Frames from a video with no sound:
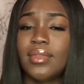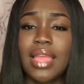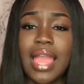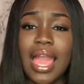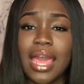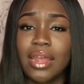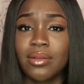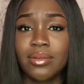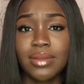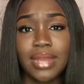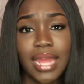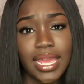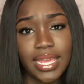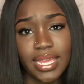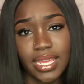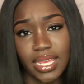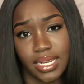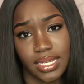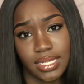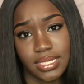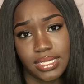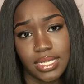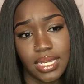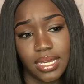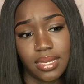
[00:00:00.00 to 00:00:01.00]
I don't like
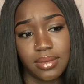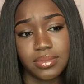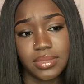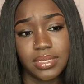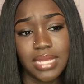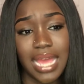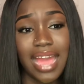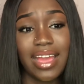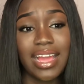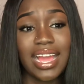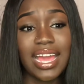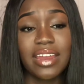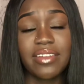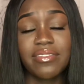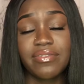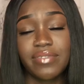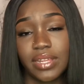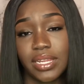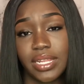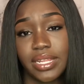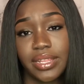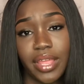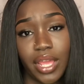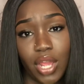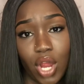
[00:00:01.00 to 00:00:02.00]
getting dubbed. I got a
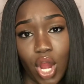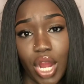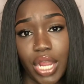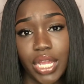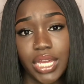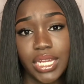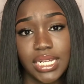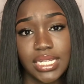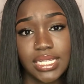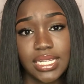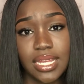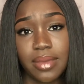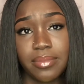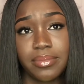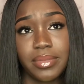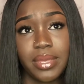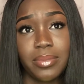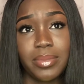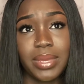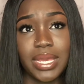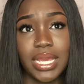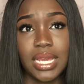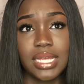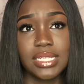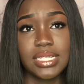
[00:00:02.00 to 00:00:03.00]
feeling they are going to dub me
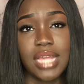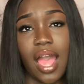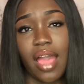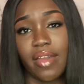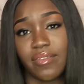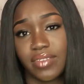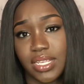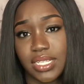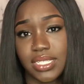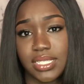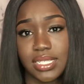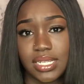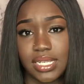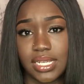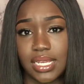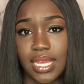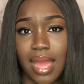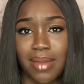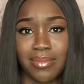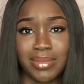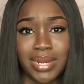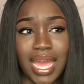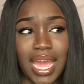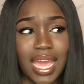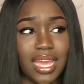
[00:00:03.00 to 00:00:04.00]
because obviously
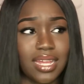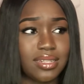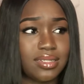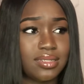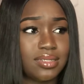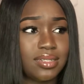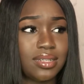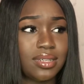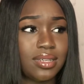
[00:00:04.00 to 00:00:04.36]
I'm not